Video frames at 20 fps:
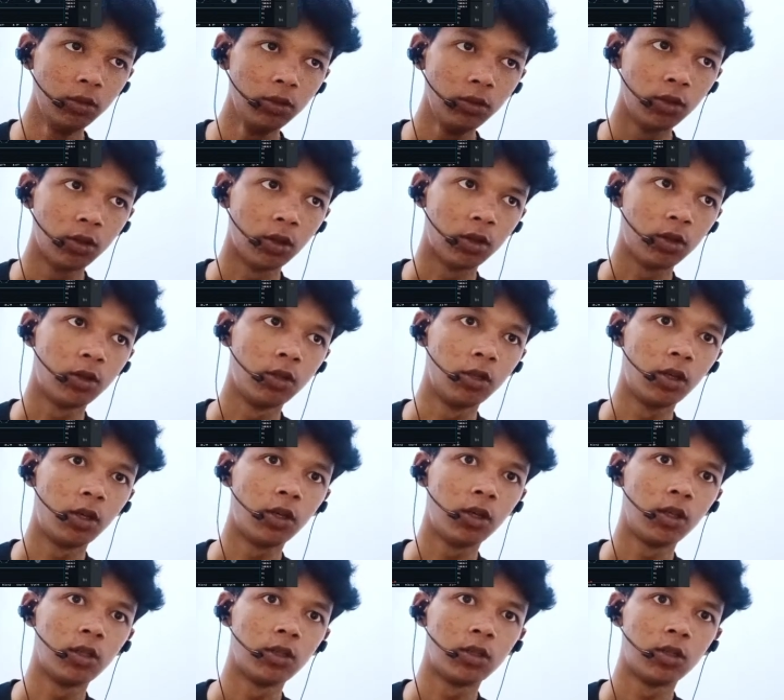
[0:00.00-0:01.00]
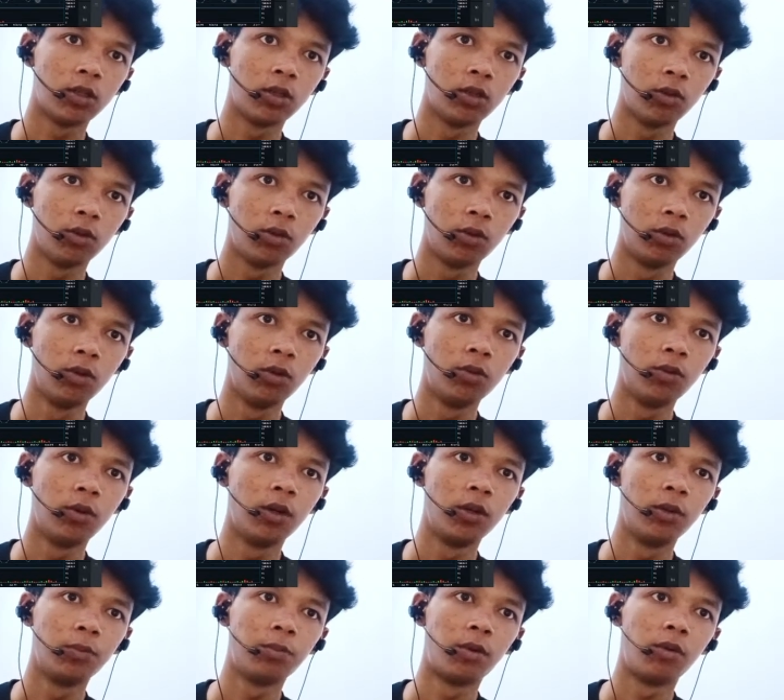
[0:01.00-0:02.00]
that there is no
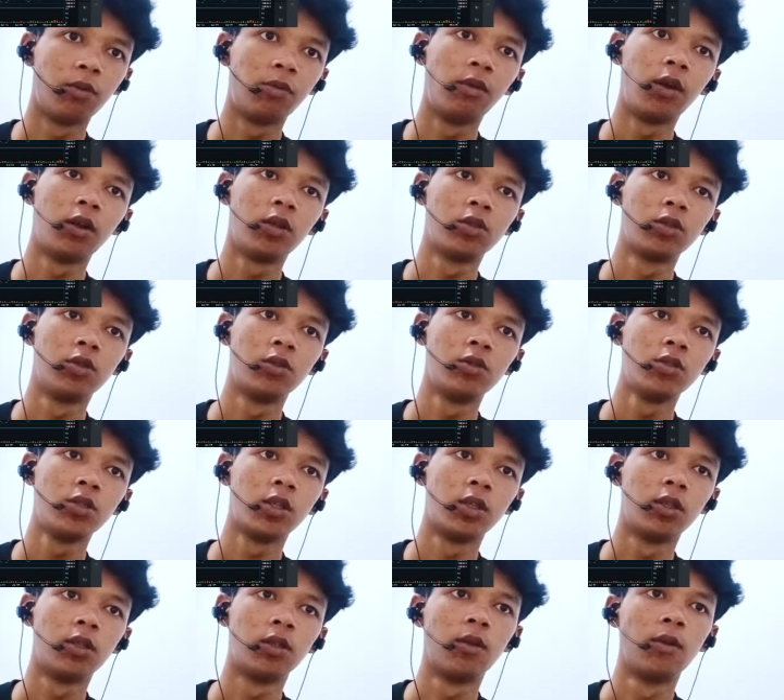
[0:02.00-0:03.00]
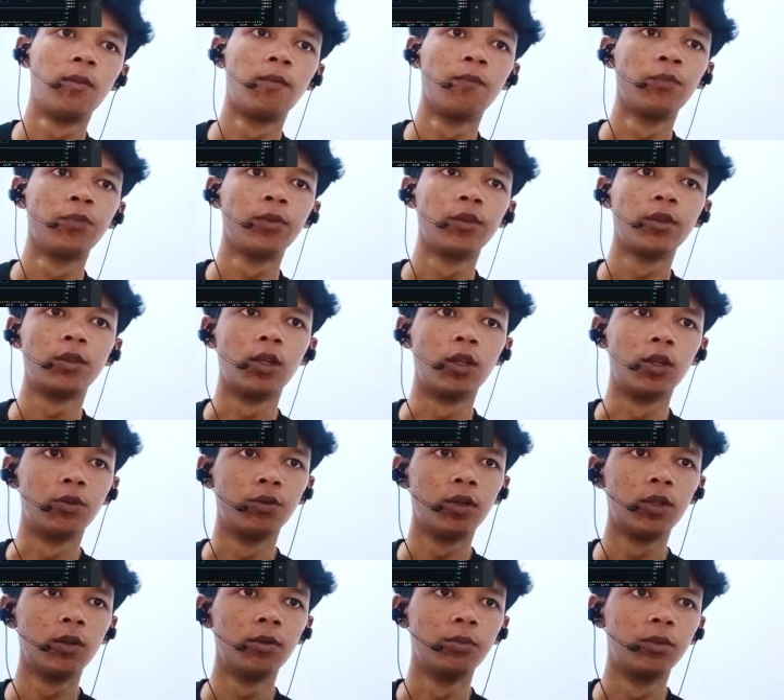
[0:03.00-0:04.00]
one perfect solution that
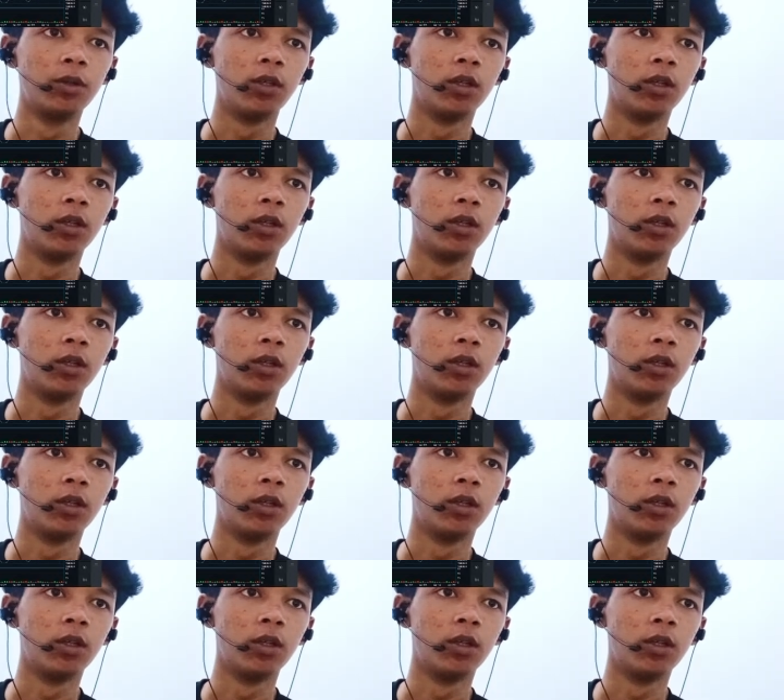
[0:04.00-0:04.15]
will be